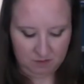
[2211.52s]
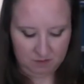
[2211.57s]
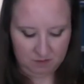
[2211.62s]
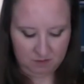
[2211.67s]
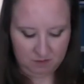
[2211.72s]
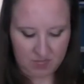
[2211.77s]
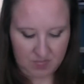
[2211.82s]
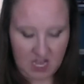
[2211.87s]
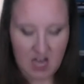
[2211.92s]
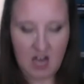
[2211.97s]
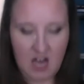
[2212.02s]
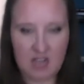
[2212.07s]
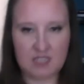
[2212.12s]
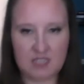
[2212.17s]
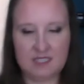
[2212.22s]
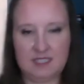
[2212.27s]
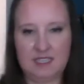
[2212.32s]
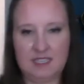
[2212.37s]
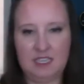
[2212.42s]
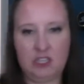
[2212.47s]
That
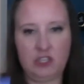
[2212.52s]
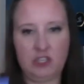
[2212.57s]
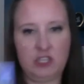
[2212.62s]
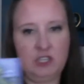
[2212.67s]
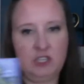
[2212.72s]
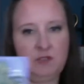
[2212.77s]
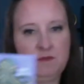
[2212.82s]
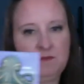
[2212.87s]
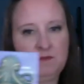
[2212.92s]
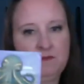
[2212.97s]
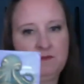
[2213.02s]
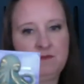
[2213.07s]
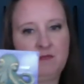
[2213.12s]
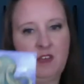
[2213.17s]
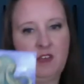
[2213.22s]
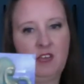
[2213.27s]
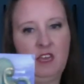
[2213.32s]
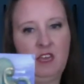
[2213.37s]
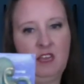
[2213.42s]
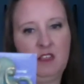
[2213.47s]
oxidation. I
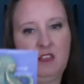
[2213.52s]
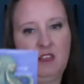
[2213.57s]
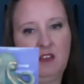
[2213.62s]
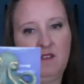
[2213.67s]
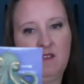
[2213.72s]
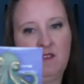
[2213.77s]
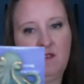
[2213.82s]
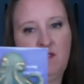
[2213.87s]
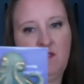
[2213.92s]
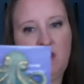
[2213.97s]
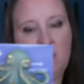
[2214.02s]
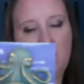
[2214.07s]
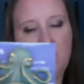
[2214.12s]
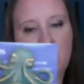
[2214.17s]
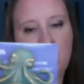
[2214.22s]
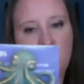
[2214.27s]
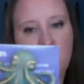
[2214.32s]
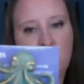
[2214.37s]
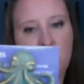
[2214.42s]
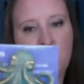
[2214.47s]
can't think of the
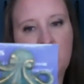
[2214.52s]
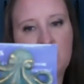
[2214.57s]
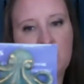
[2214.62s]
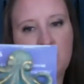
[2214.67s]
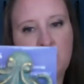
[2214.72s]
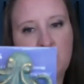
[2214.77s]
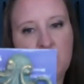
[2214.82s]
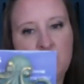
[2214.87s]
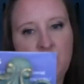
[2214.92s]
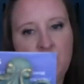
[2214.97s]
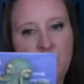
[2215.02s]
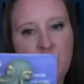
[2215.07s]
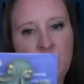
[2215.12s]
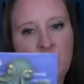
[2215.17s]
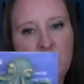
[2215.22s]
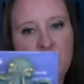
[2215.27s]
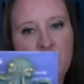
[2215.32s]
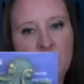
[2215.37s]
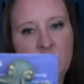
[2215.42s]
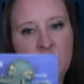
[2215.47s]
correct word for
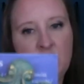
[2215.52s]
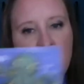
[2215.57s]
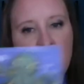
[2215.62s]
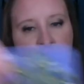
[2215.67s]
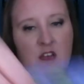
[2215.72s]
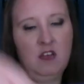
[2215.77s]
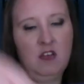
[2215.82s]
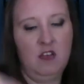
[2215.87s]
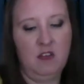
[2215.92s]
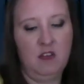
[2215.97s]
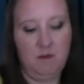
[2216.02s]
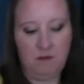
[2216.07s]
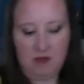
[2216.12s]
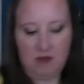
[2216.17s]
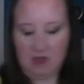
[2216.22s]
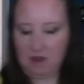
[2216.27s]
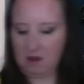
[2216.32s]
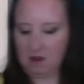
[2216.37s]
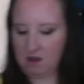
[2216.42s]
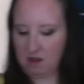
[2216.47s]
it,
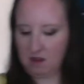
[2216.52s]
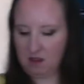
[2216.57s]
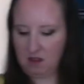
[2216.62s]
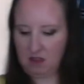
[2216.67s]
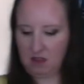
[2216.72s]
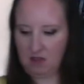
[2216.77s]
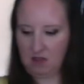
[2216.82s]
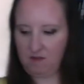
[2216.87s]
but love